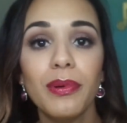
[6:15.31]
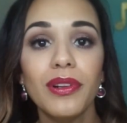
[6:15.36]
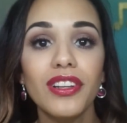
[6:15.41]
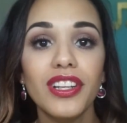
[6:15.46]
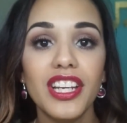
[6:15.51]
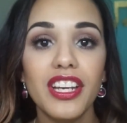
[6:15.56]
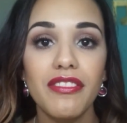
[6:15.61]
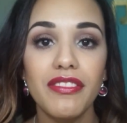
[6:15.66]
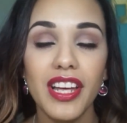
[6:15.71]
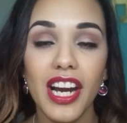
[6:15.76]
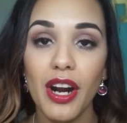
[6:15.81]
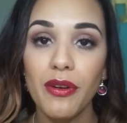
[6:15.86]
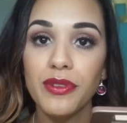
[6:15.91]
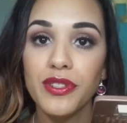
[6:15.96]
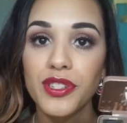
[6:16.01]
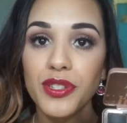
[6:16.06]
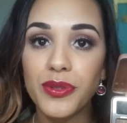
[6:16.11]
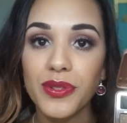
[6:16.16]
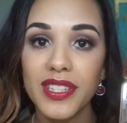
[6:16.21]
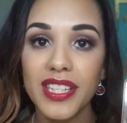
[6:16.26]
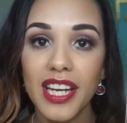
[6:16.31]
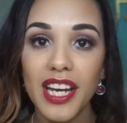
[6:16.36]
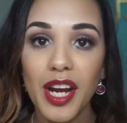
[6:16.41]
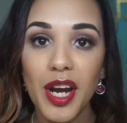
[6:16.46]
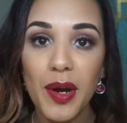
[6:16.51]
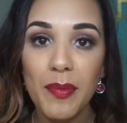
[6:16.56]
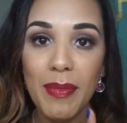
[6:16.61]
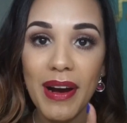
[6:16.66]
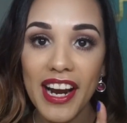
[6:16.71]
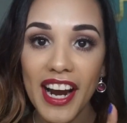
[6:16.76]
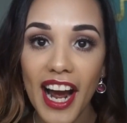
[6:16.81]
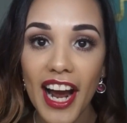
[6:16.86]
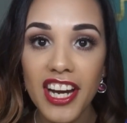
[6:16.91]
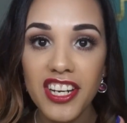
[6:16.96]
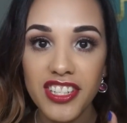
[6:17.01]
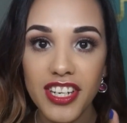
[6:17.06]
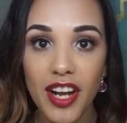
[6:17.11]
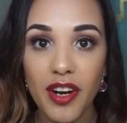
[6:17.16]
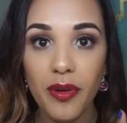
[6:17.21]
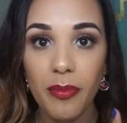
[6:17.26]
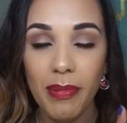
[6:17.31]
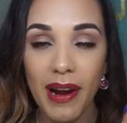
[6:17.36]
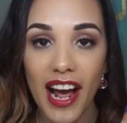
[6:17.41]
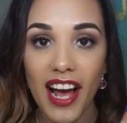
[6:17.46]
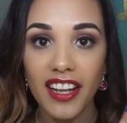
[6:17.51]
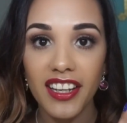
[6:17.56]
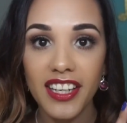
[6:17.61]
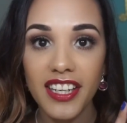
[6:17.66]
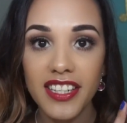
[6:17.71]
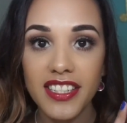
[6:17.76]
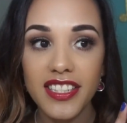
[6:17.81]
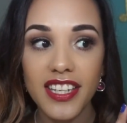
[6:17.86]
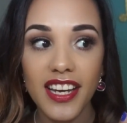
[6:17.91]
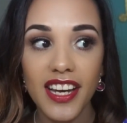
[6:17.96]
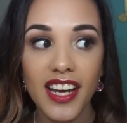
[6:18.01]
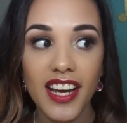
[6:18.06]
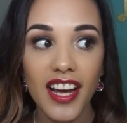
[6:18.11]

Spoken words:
believe that I was using my eyeshadow palette,